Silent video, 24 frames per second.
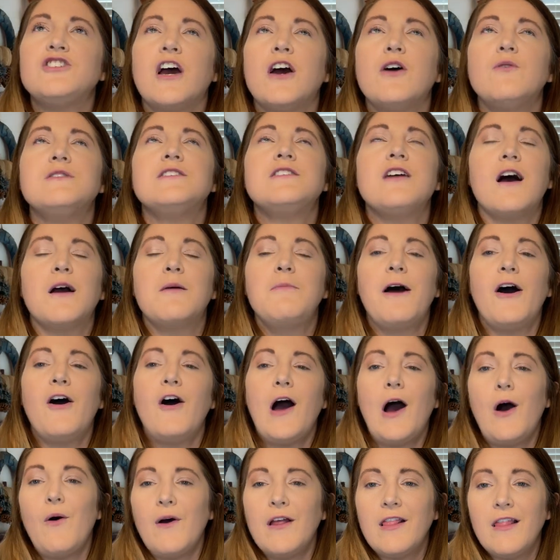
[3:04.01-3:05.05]
I always talk about
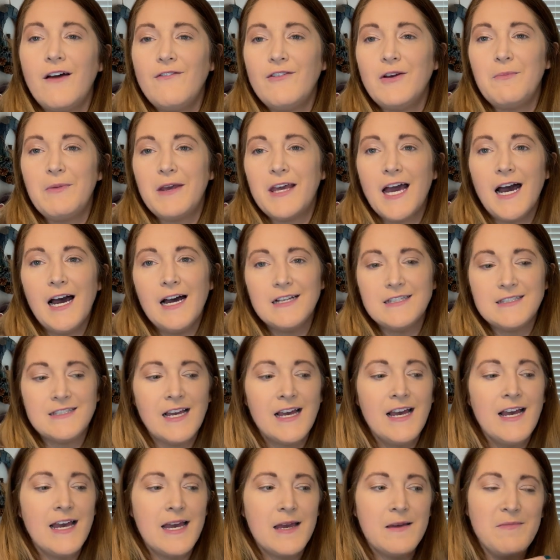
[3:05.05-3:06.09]
how I love it because
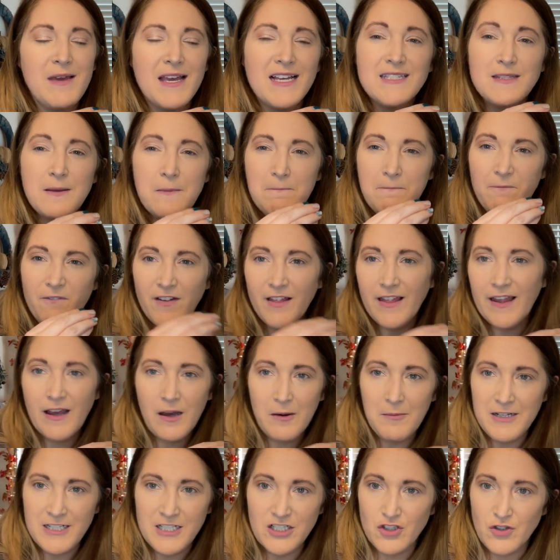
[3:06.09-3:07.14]
it makes filling out
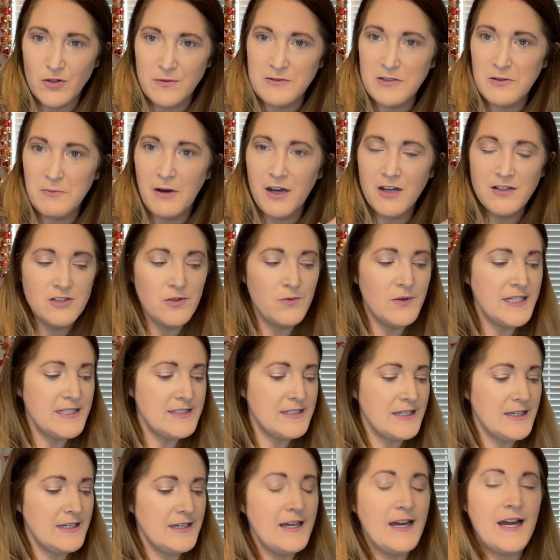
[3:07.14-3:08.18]
my description box so
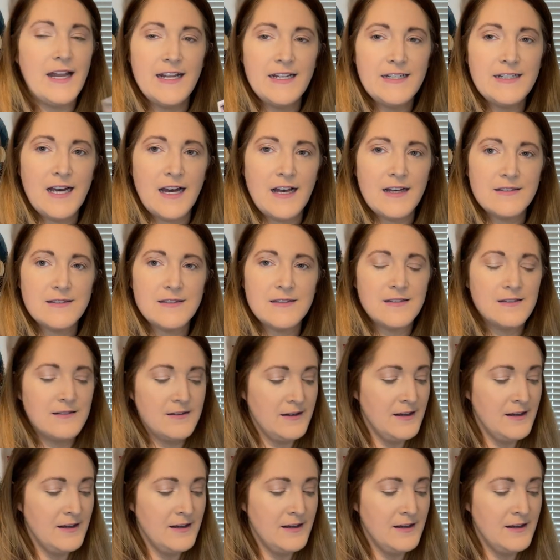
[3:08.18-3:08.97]
easy, and it does.